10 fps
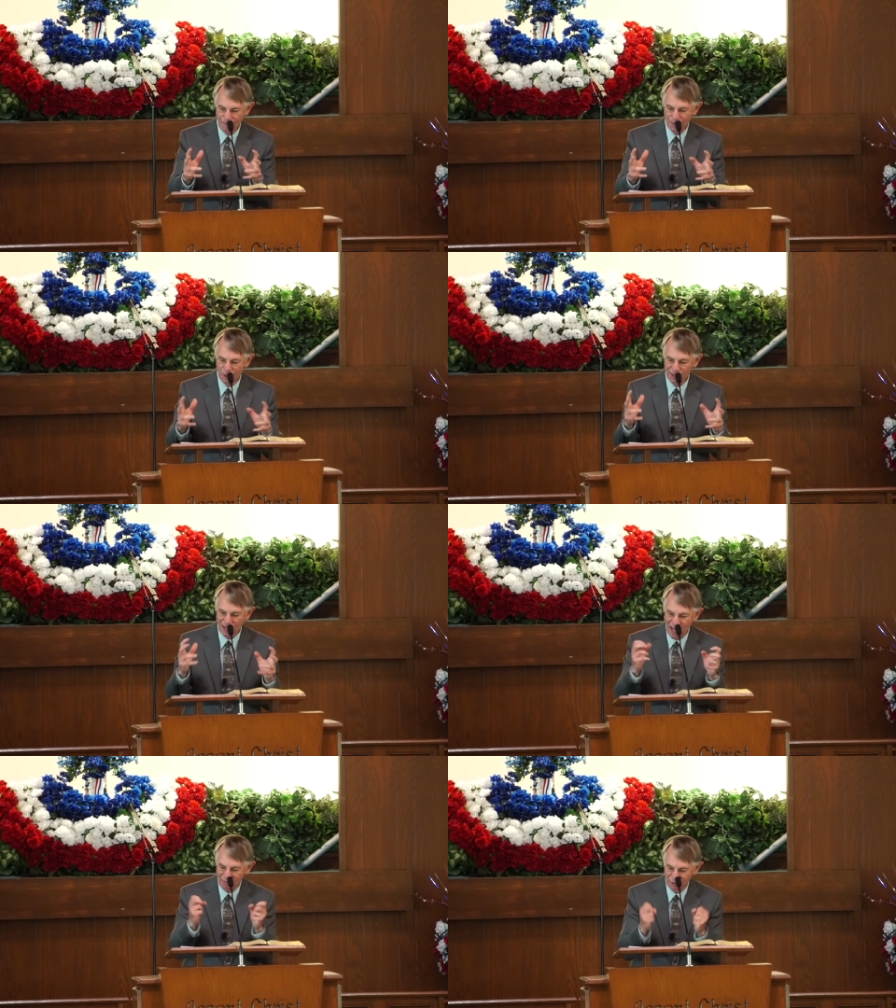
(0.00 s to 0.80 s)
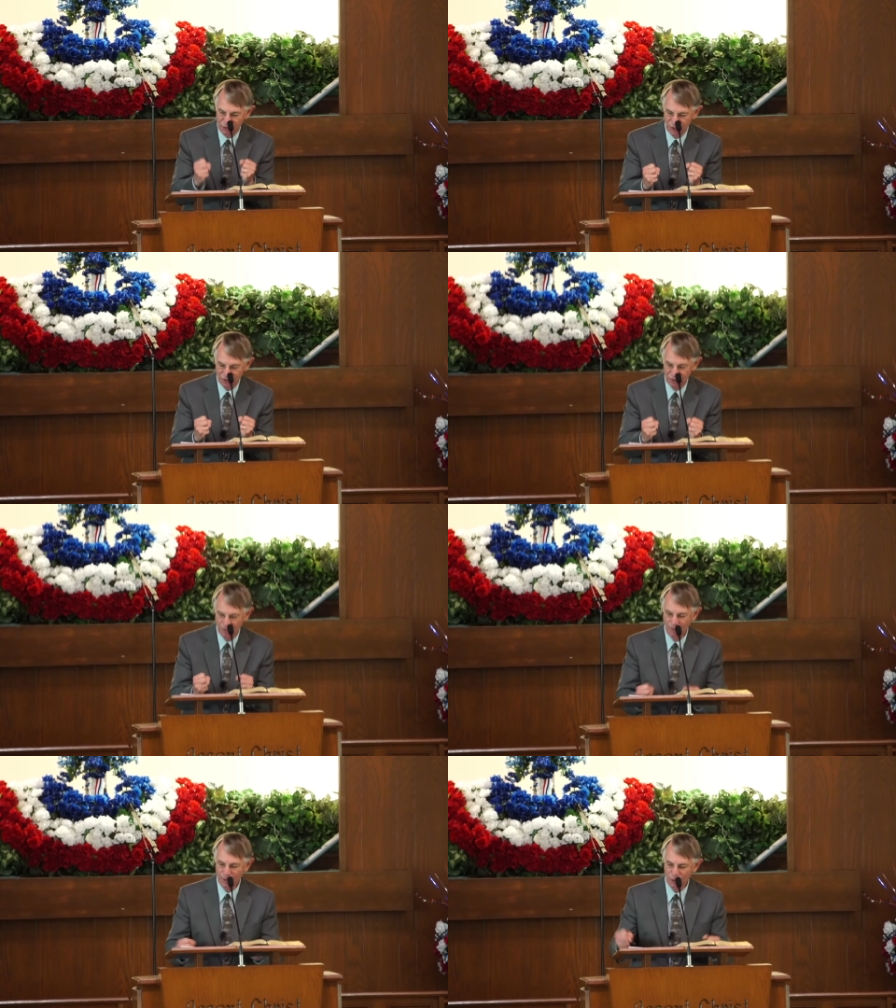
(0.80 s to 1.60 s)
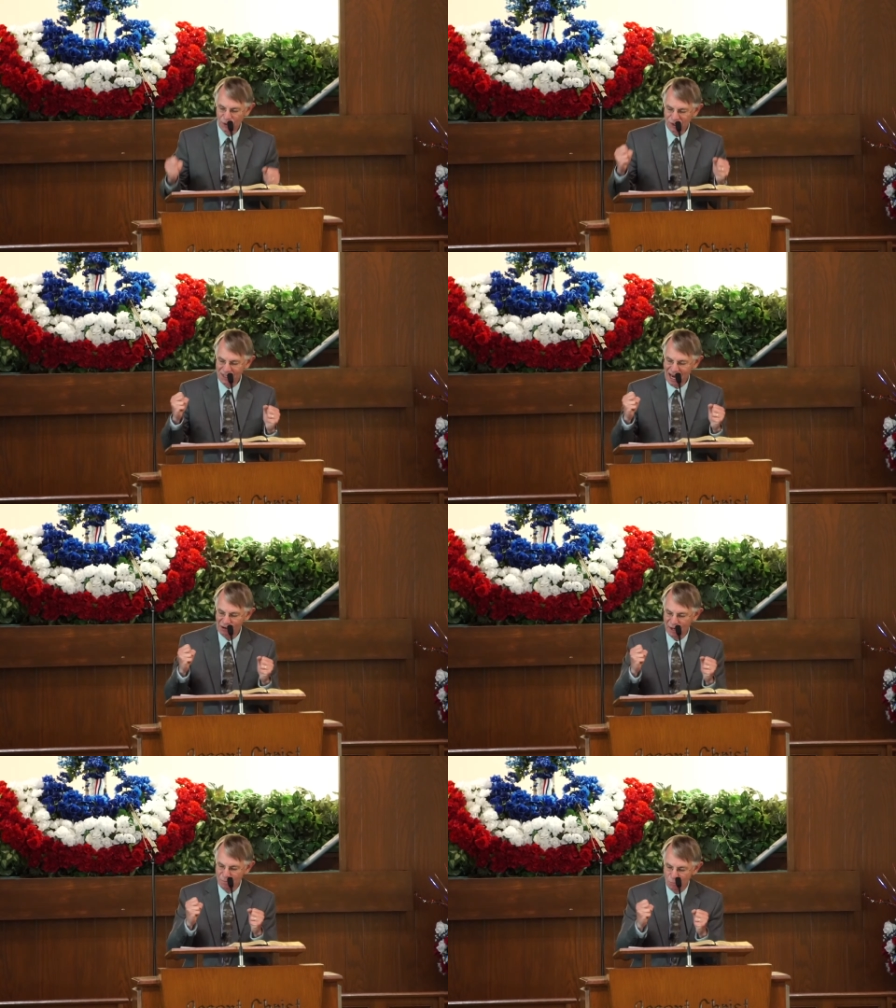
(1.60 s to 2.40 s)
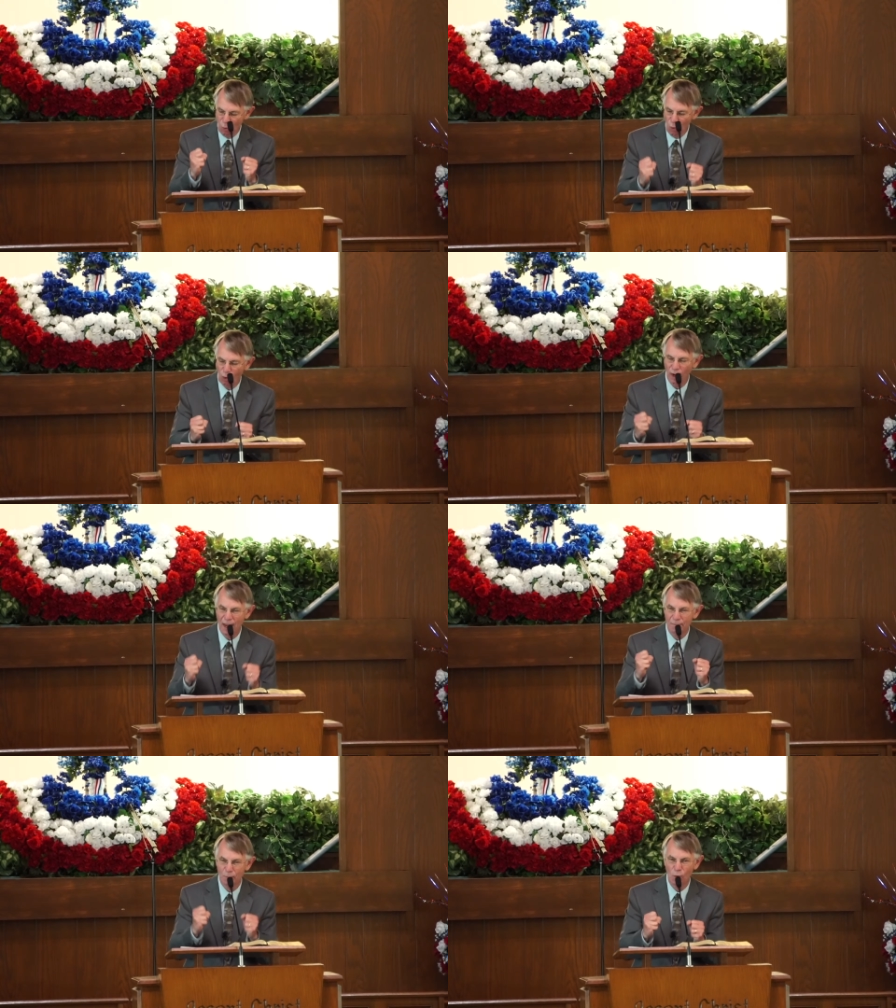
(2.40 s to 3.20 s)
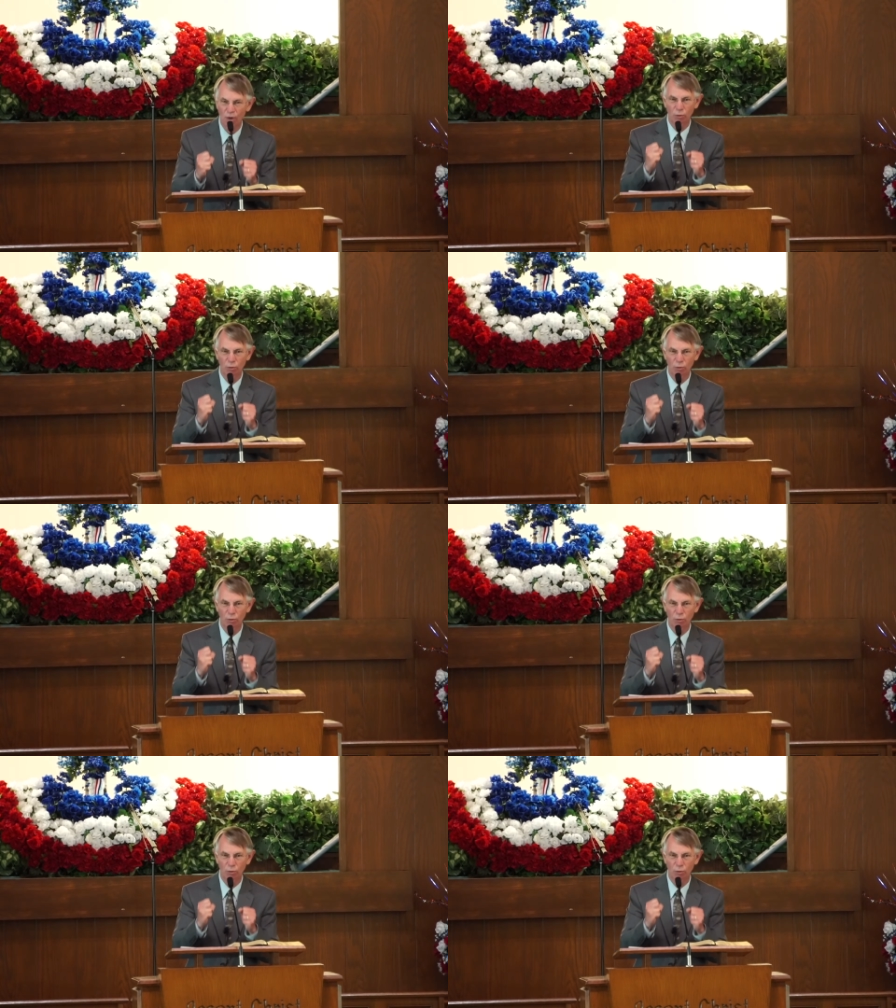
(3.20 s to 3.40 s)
They're covetous. They're desiring more and more.